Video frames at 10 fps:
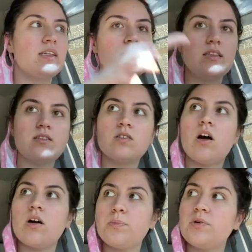get this
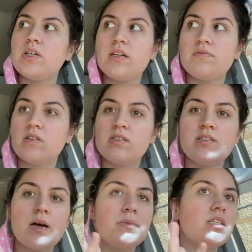car pretty for
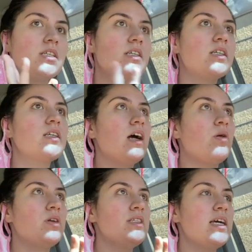summer. I
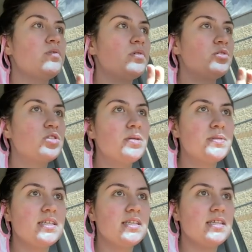want to take road
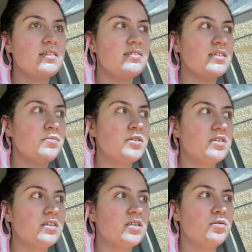trips in it this
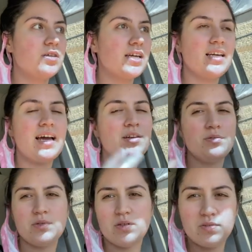summer in Oregon. I
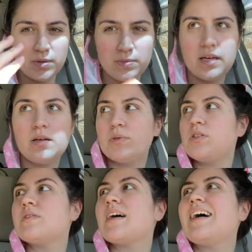don't know if I'm going to be able
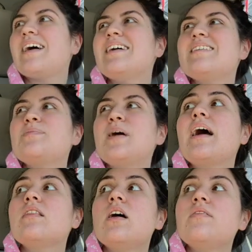to, guys, but
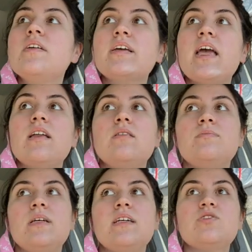I love like Cannon
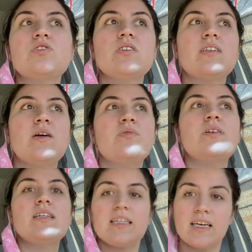Beach, and I
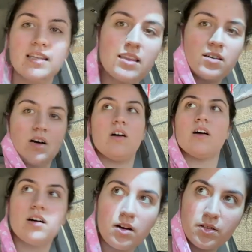want to get the
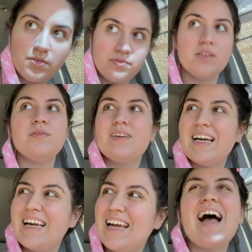car on the
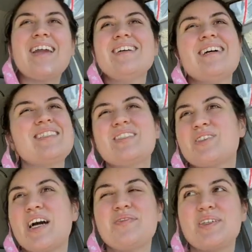freeway. I don't like to
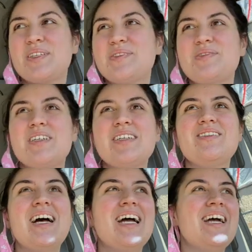drive on the
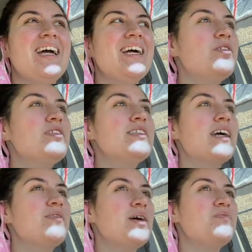freeway. Also, that's
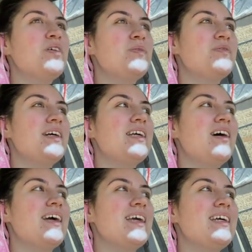kind of why I'm filming right now.
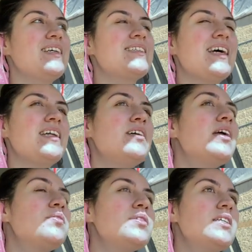I get anxiety
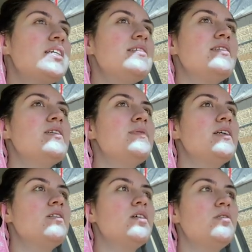like really easily
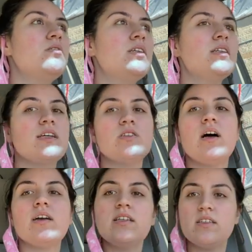being alone, and like
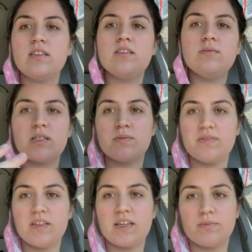talking to you makes me
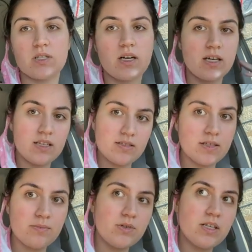feel like I'm talking to
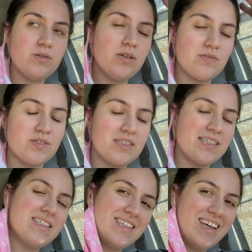someone, whoever's
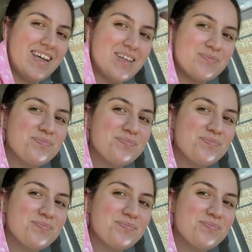listening.